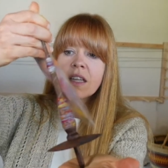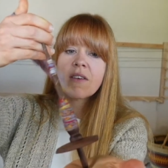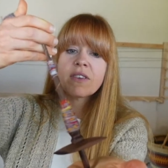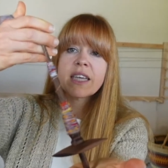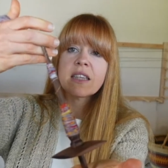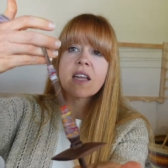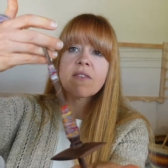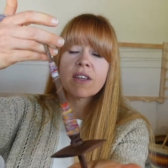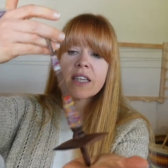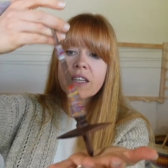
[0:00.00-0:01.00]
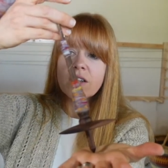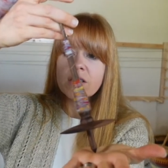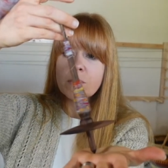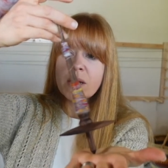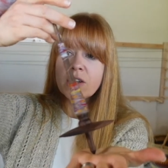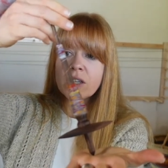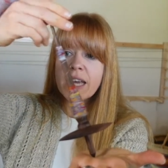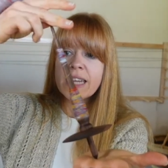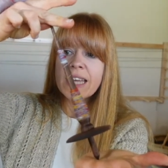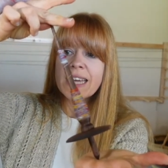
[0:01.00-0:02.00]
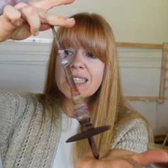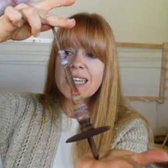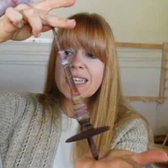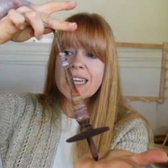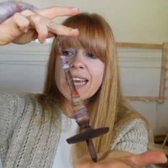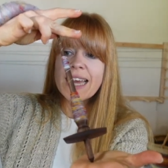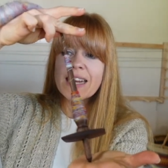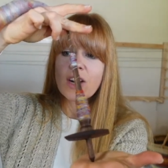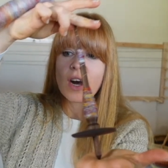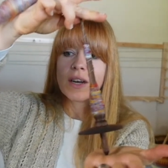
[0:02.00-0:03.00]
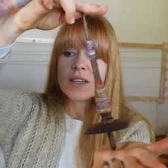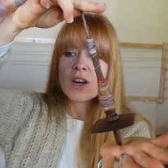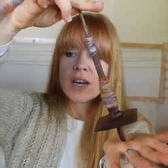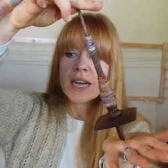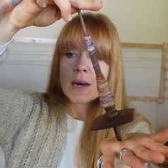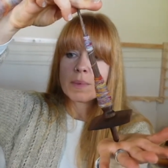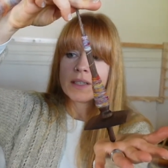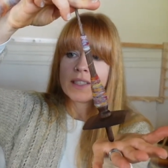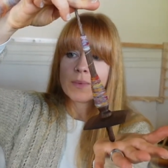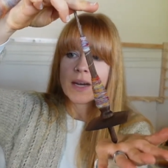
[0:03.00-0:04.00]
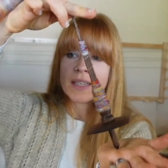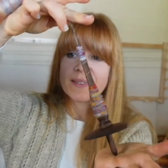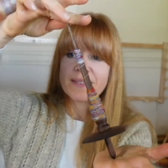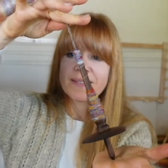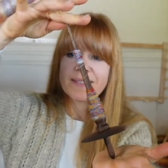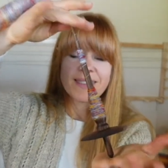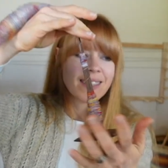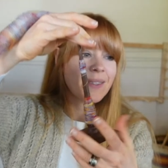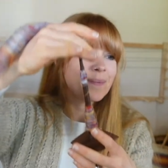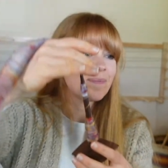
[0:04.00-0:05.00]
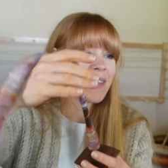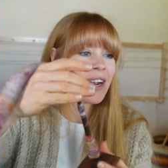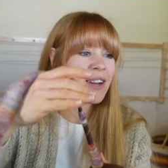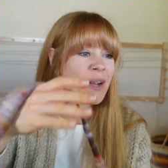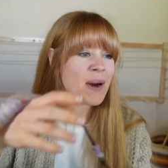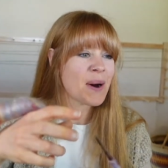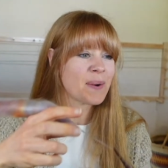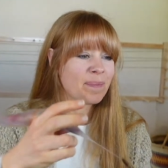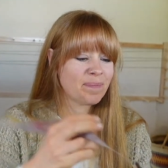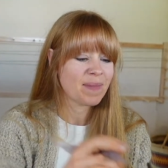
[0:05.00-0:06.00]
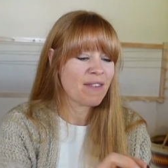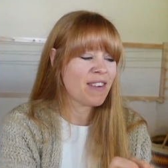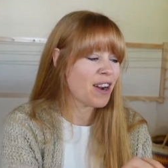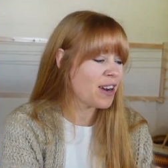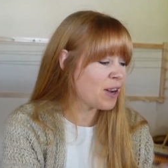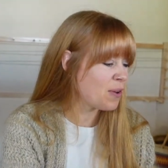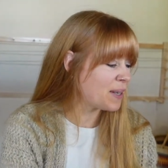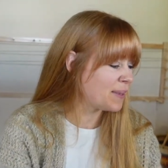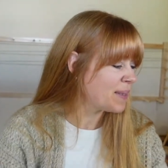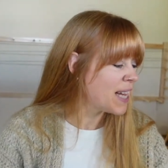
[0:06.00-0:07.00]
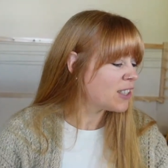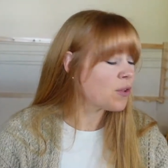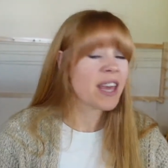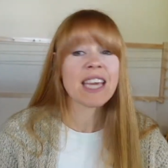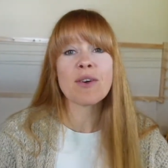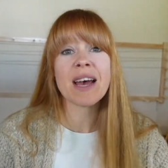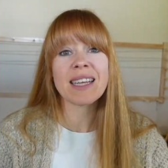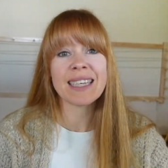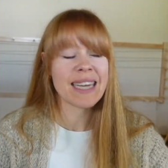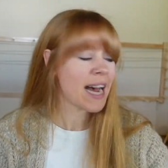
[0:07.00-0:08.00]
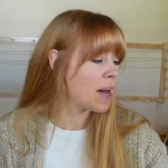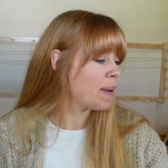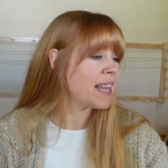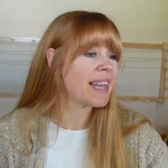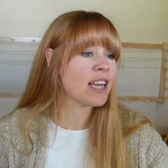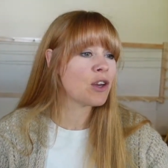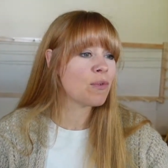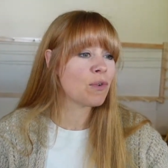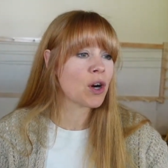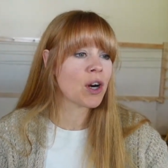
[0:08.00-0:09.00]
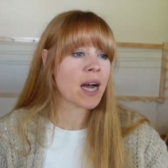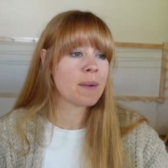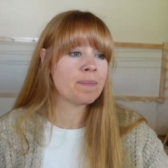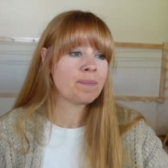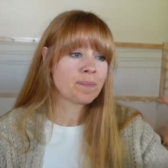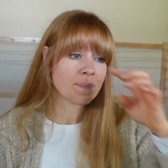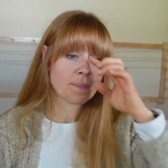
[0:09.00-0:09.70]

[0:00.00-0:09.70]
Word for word: lovely, lovely little spindle. And like I said, Diana got, got a couple as well. So there you go. Very cool. So thank you, Helen. Um, and thank you for, um,